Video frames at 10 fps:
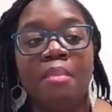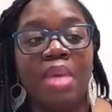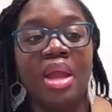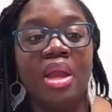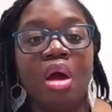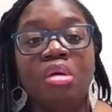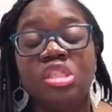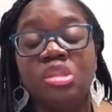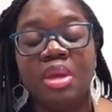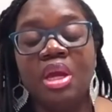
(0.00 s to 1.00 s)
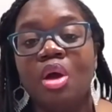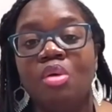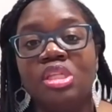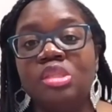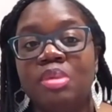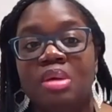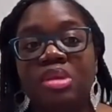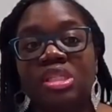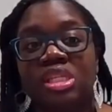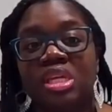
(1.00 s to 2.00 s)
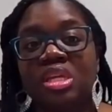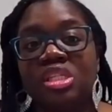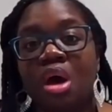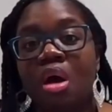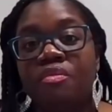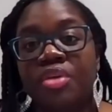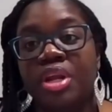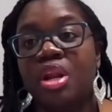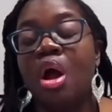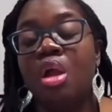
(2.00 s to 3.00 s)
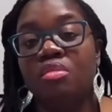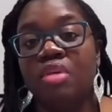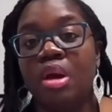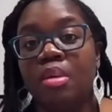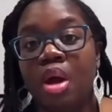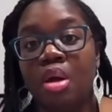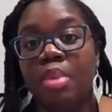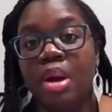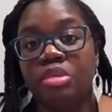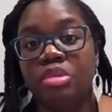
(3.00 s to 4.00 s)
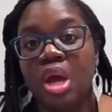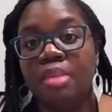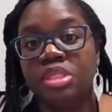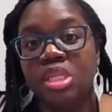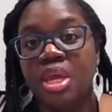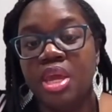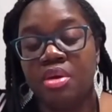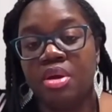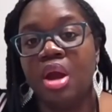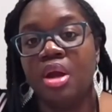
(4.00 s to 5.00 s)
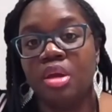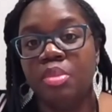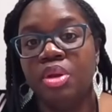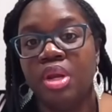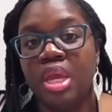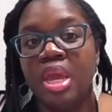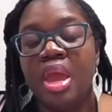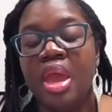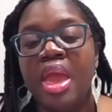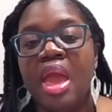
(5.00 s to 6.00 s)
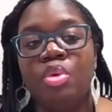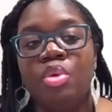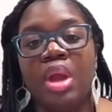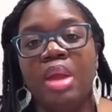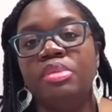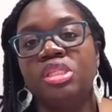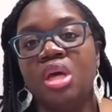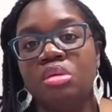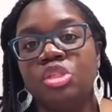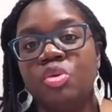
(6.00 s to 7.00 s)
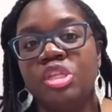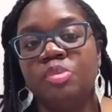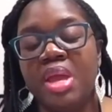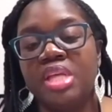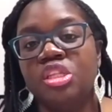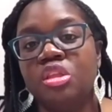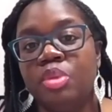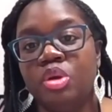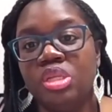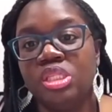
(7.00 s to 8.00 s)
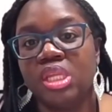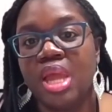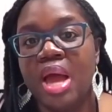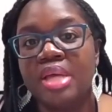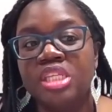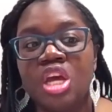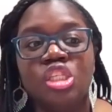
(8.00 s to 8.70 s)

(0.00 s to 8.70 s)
My ultimate goal is to be able to see this offered in all of our barbershops here in our community. And we were able to also expand to the beauty salons.